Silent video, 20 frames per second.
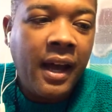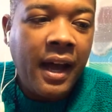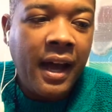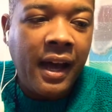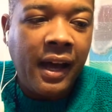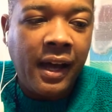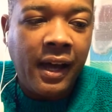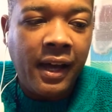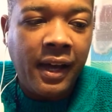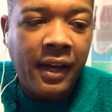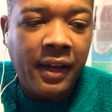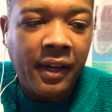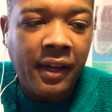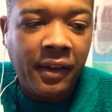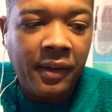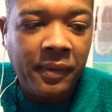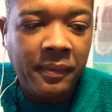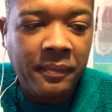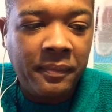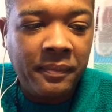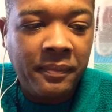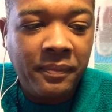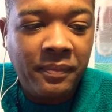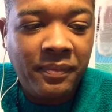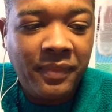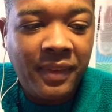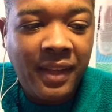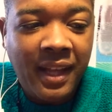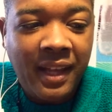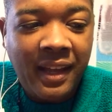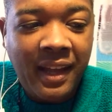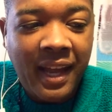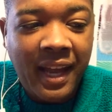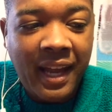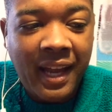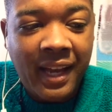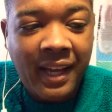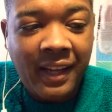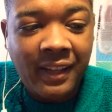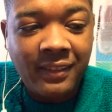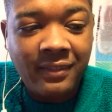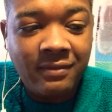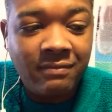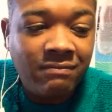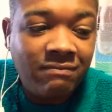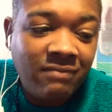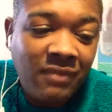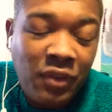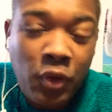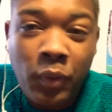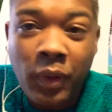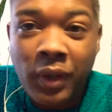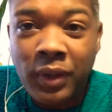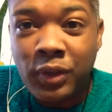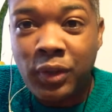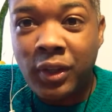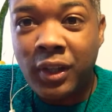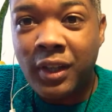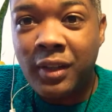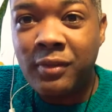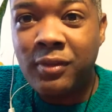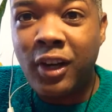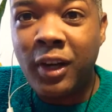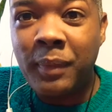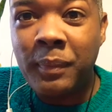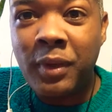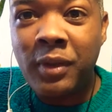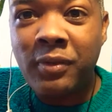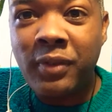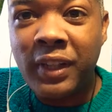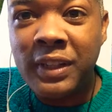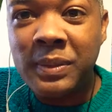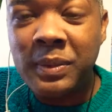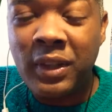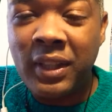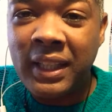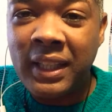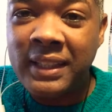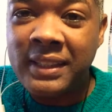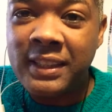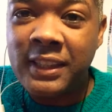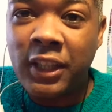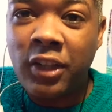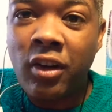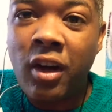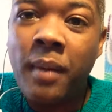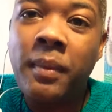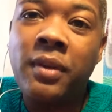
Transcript: And if you want to, you can follow me on Facebook and Instagram.